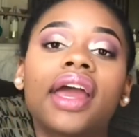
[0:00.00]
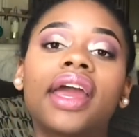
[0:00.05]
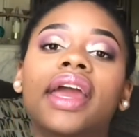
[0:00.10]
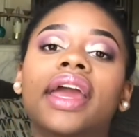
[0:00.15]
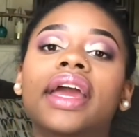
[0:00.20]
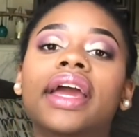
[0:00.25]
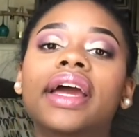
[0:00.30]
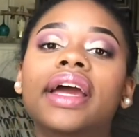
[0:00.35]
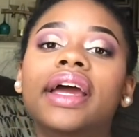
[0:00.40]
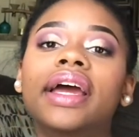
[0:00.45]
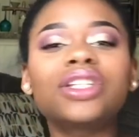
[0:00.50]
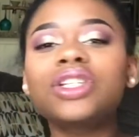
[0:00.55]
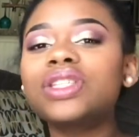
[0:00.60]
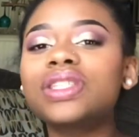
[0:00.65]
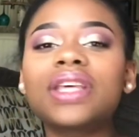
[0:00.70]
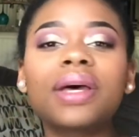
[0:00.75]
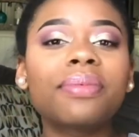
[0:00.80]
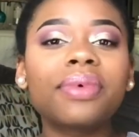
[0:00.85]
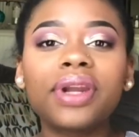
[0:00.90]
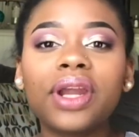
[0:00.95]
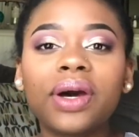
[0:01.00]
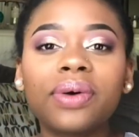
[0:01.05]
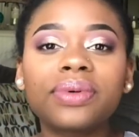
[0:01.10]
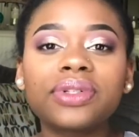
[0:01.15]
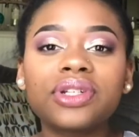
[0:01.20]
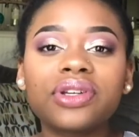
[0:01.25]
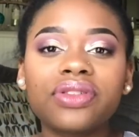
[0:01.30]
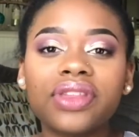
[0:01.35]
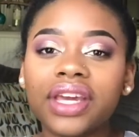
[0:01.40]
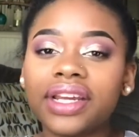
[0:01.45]
And just let me know
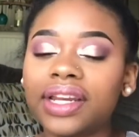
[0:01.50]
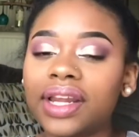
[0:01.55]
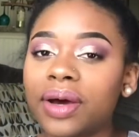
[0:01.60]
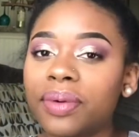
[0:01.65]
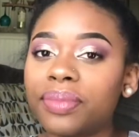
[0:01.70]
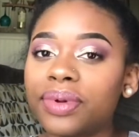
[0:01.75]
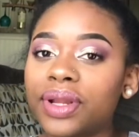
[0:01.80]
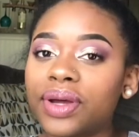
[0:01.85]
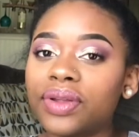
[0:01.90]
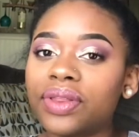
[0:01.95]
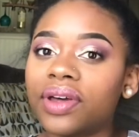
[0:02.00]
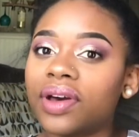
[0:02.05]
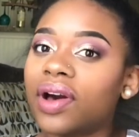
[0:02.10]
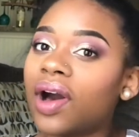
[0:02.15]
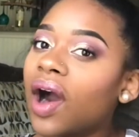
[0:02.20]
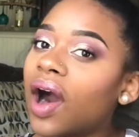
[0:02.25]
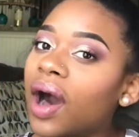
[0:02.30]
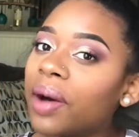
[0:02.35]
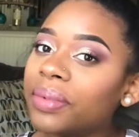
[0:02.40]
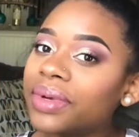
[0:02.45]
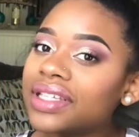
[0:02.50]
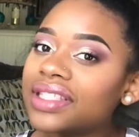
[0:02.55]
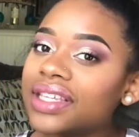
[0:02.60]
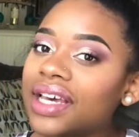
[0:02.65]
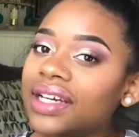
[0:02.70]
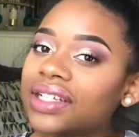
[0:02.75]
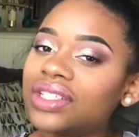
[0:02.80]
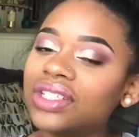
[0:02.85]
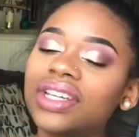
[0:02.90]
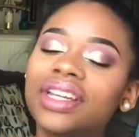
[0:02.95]
what you think down below in the comment
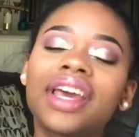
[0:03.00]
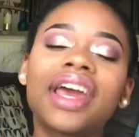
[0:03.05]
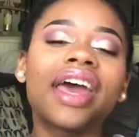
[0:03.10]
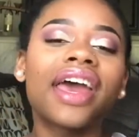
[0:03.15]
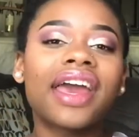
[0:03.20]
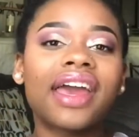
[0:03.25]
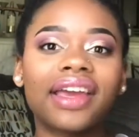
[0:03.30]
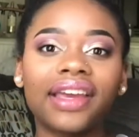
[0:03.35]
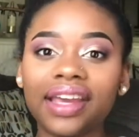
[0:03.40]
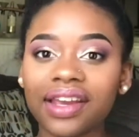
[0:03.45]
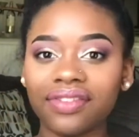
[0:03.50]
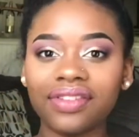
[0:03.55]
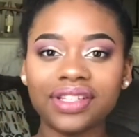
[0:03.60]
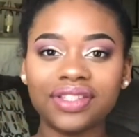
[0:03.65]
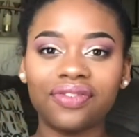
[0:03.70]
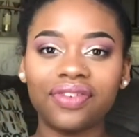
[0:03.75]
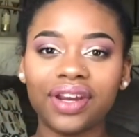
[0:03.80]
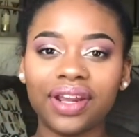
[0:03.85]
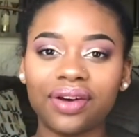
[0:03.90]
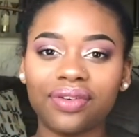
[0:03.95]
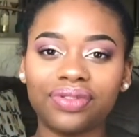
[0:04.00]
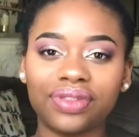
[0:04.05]
section, and give this video a